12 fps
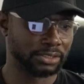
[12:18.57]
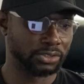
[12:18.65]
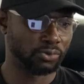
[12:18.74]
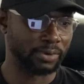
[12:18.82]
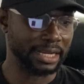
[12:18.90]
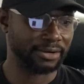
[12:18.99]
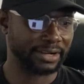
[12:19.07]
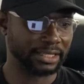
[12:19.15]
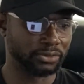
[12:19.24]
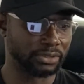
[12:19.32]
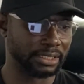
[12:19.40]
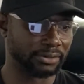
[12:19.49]
So when
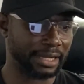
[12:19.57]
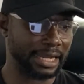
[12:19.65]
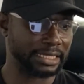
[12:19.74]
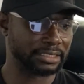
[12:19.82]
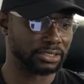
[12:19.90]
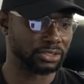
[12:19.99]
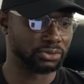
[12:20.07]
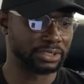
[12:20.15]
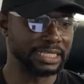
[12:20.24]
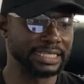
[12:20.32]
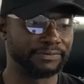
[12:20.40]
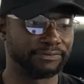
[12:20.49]
drag to the right, you
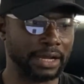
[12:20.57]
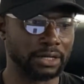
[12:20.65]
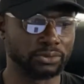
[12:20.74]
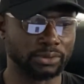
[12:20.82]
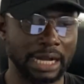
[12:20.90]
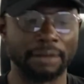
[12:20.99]
see the value